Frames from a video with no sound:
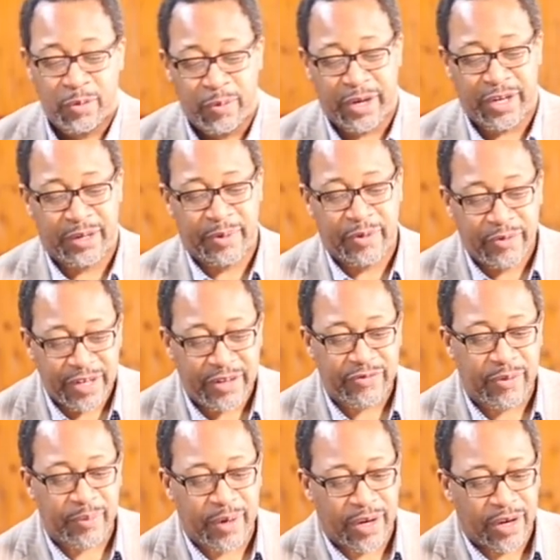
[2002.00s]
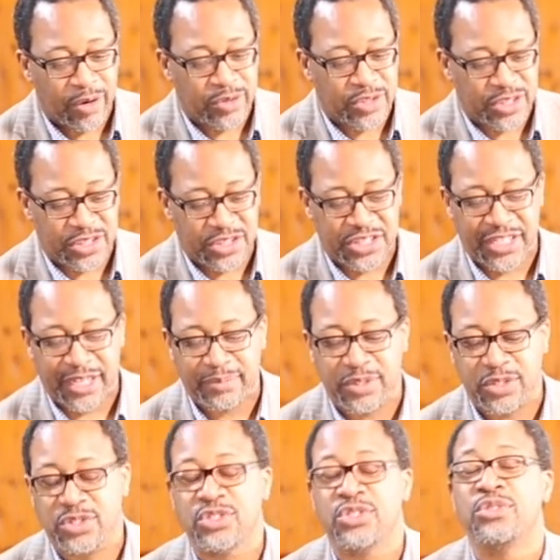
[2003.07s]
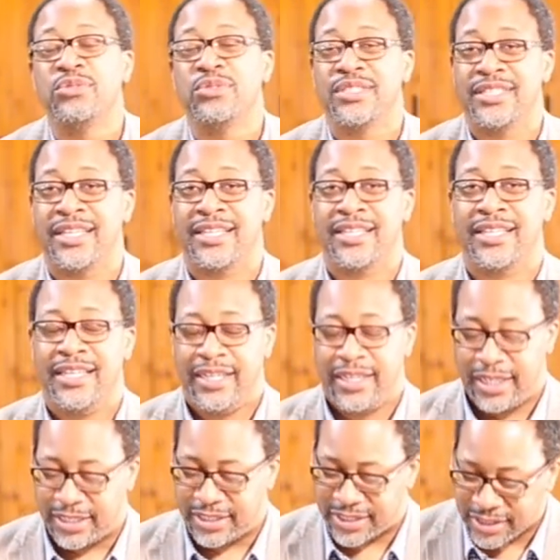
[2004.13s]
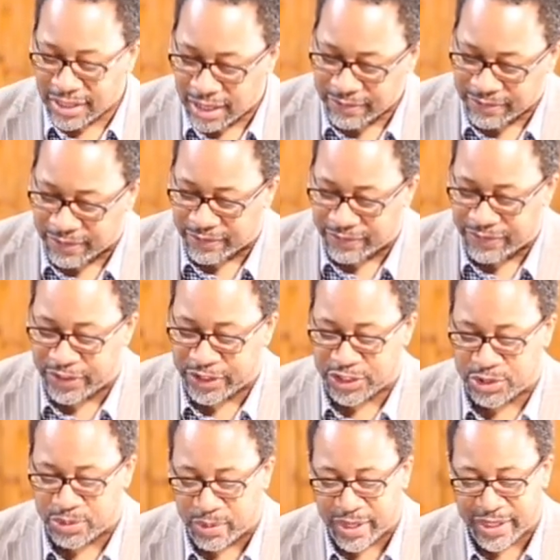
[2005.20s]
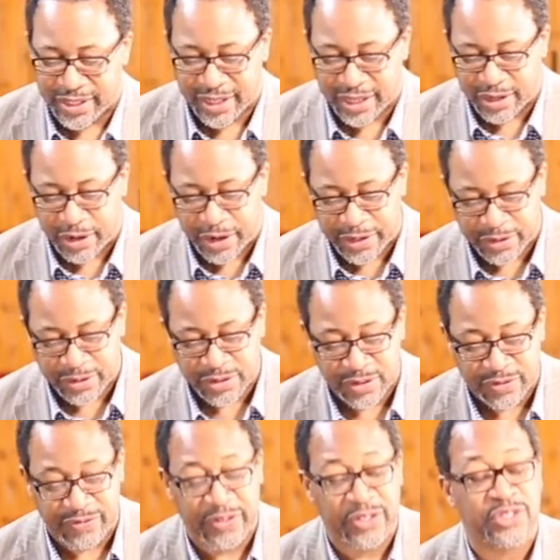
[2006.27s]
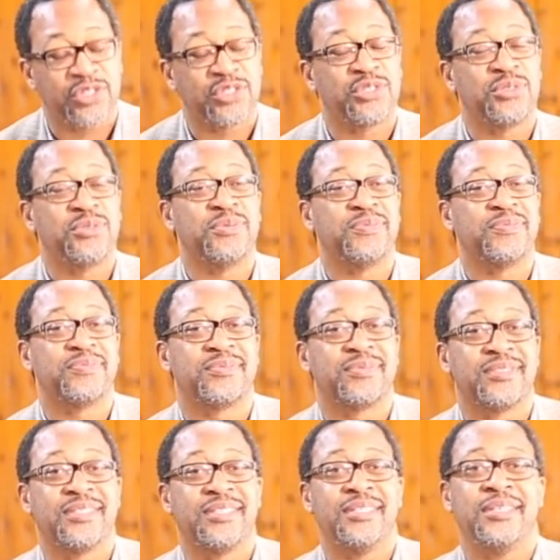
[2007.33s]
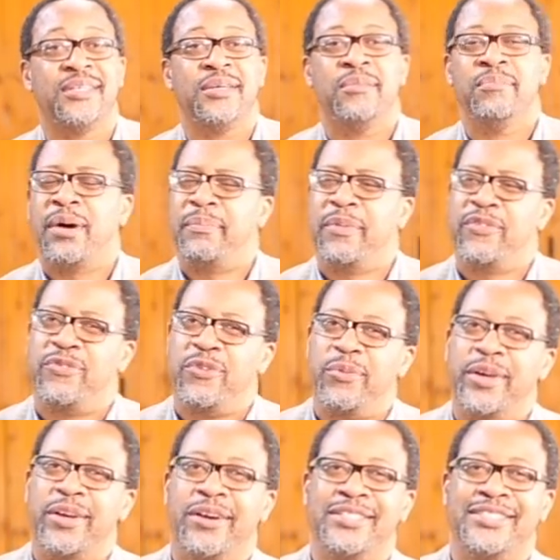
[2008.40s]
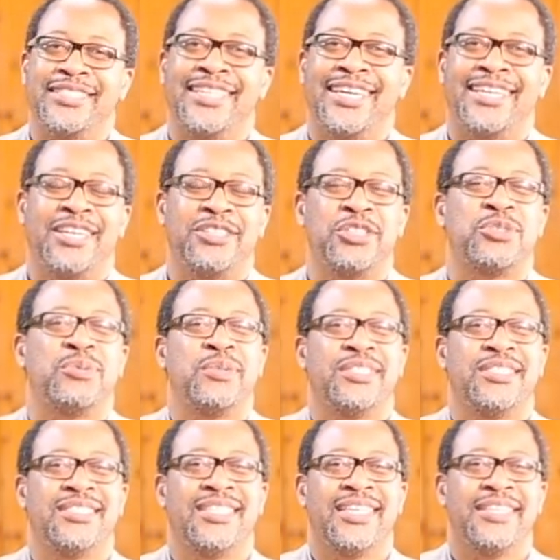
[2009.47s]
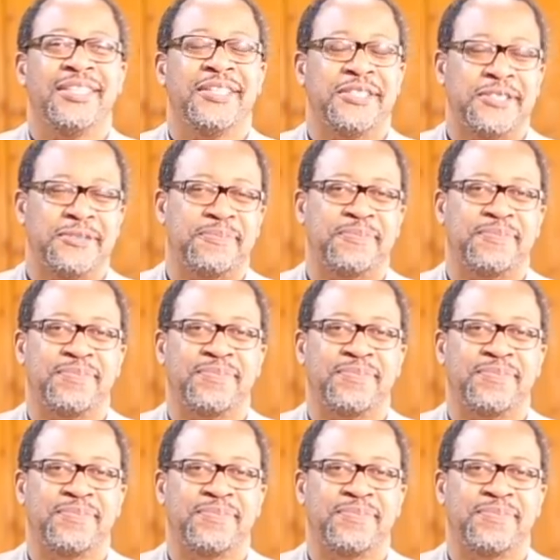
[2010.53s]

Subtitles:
We're going to be reading from Colossians chapter 2 today and starting from verse 1 and going on to verse 2. But before we go into that, I just want to say this.